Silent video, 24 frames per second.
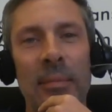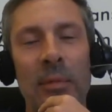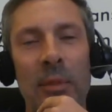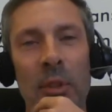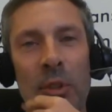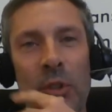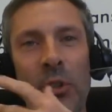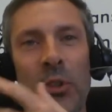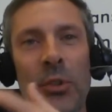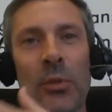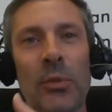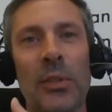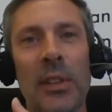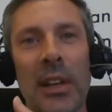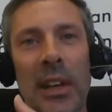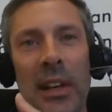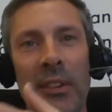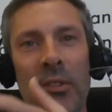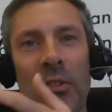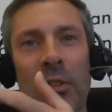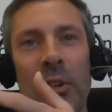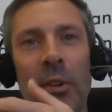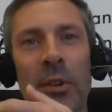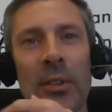reduce their
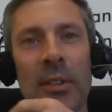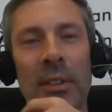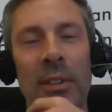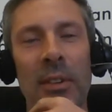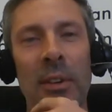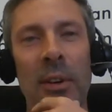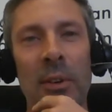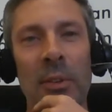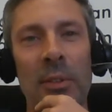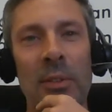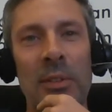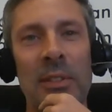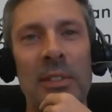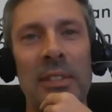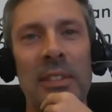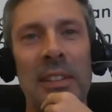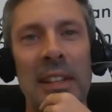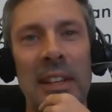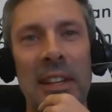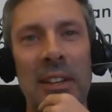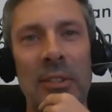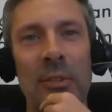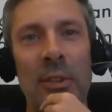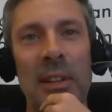costs and
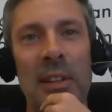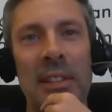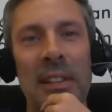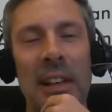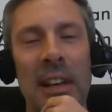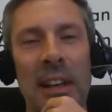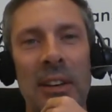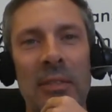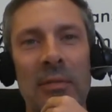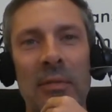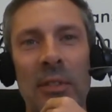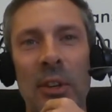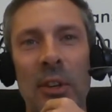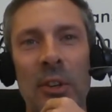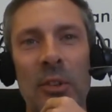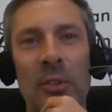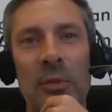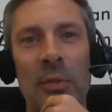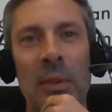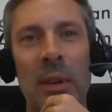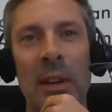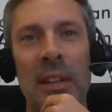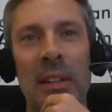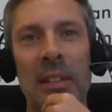increase their
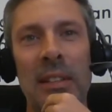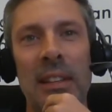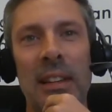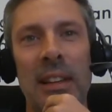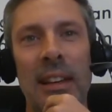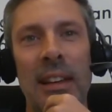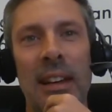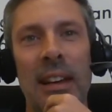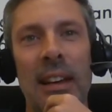conversion rates,